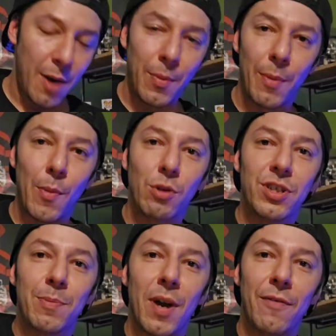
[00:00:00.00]
But
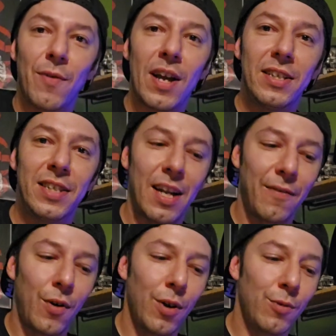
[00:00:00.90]
most of my friends and
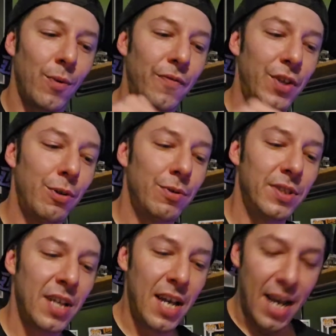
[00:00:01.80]
I've heard
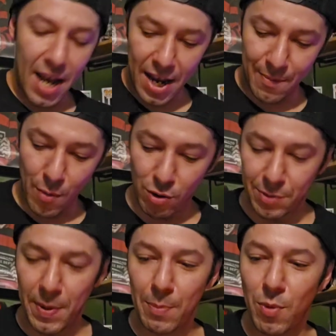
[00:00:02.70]
reviews and
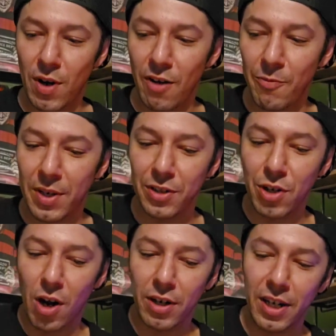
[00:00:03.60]
most people have been
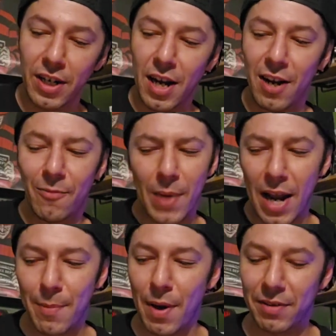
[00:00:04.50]
talking kind of
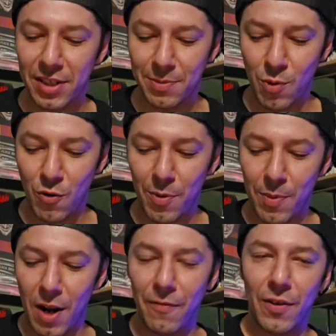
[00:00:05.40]
bad about this movie.
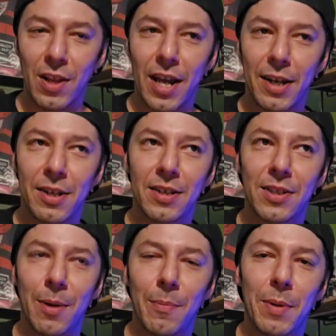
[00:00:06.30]
But I feel like
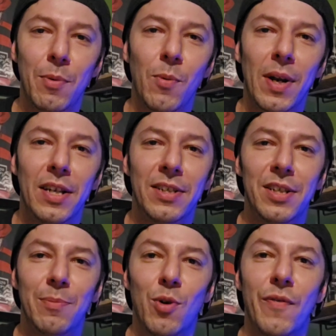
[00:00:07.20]
some people went
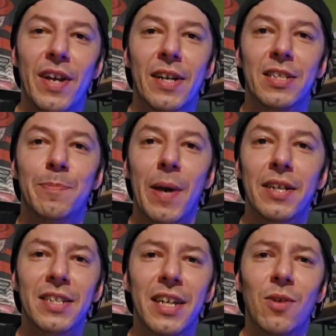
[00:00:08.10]
into the movie
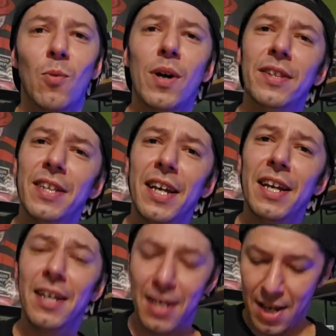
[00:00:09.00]
expecting one
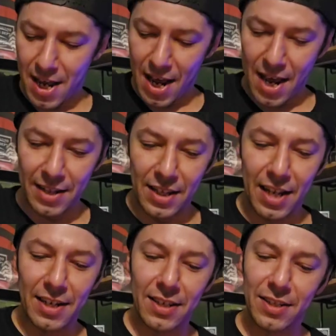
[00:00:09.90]
thing and
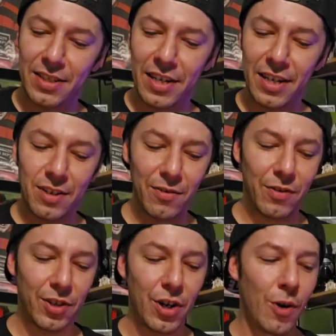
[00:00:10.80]
then
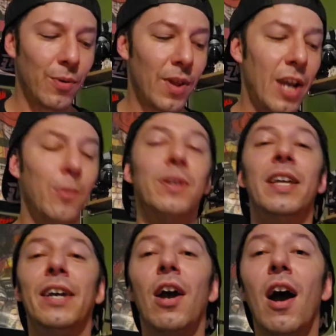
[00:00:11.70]
didn't, you know, like what
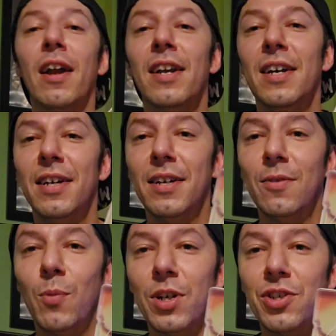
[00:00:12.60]
they got,
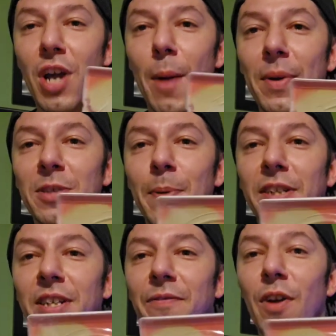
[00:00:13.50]
which I'm
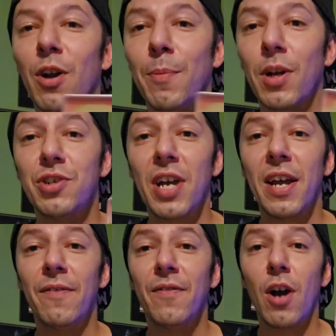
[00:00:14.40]
expecting very much
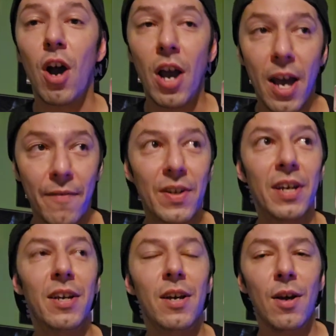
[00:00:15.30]
a
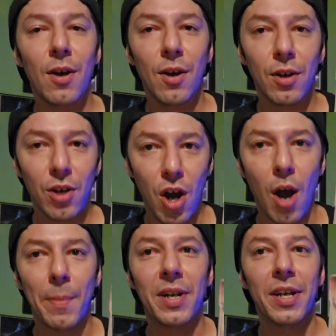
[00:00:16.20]
heavy
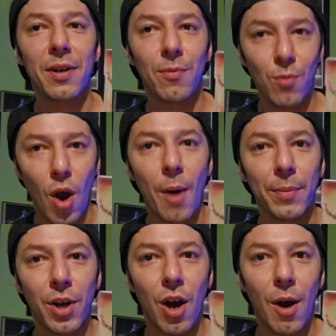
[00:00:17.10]
comedy
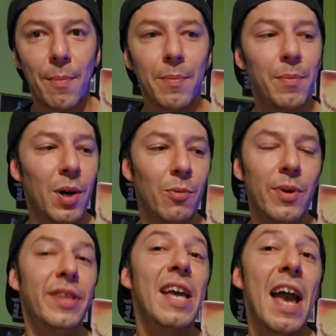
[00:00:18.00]
rom com, but
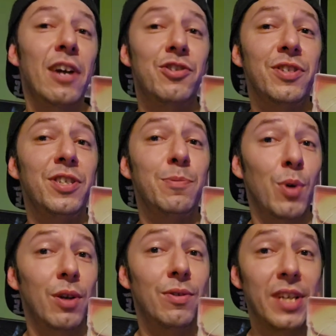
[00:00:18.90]
with action
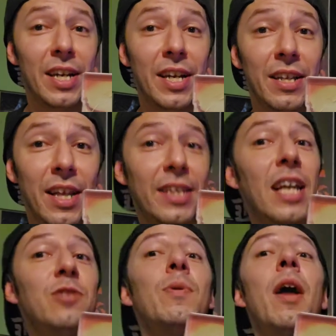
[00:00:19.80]
sprinkled in it. Like
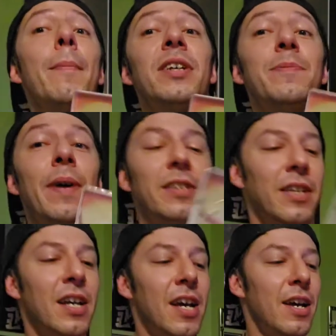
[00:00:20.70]
that's what I'm
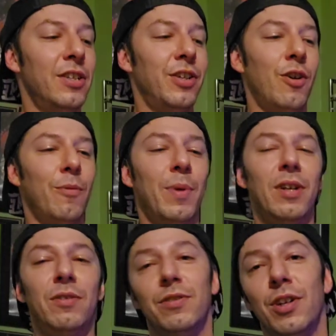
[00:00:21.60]
expecting, you know.
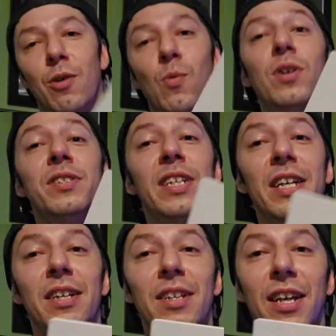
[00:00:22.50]
But you know, we'll
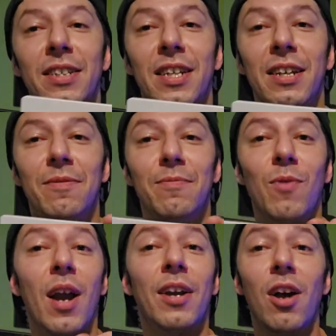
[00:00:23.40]
see. Like I said,
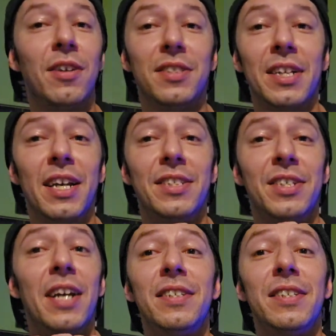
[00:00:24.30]
Ryan Gosling
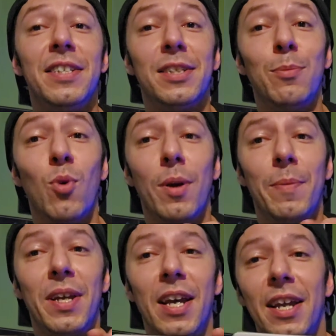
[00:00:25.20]
has to disappoint
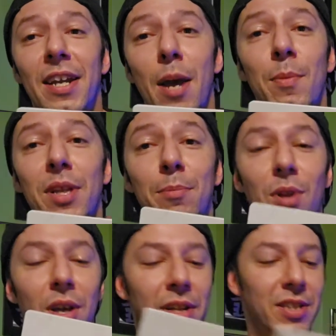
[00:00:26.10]
me, and Emily
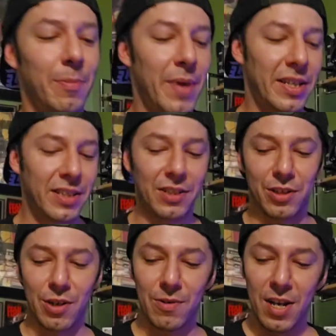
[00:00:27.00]
Blunt is amazing.
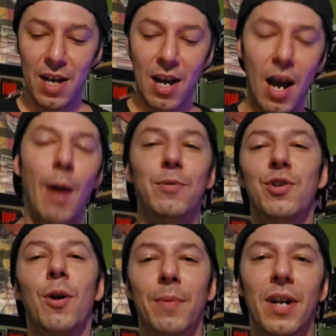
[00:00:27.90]
So I'm
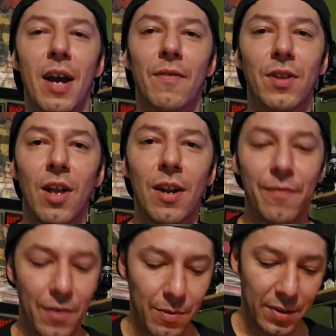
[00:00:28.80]
sure I'm gonna have a lot of
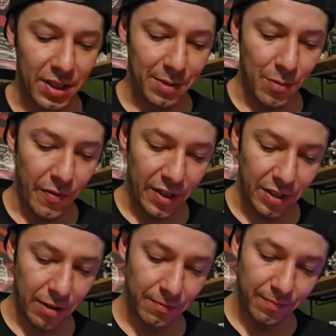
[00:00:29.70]
fun with this movie.
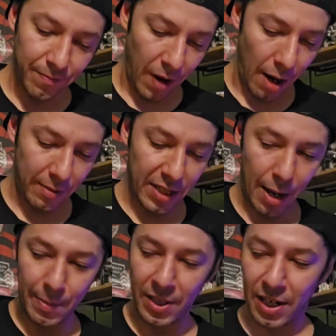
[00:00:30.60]
So I was
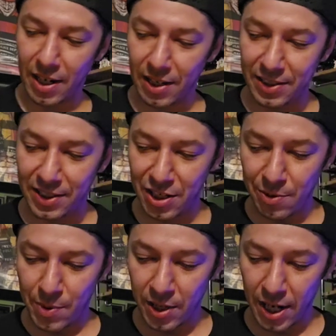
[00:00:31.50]
happy that I got the
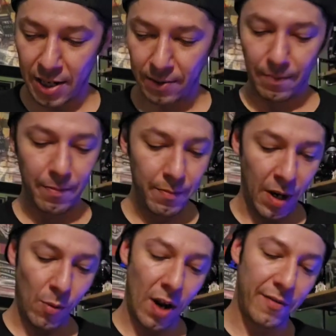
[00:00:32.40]
steelbook, and
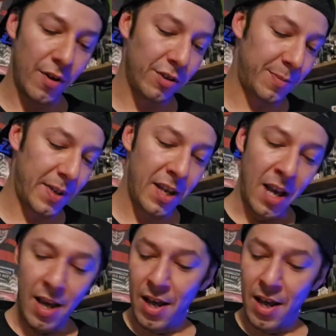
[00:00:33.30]
my wife knows me.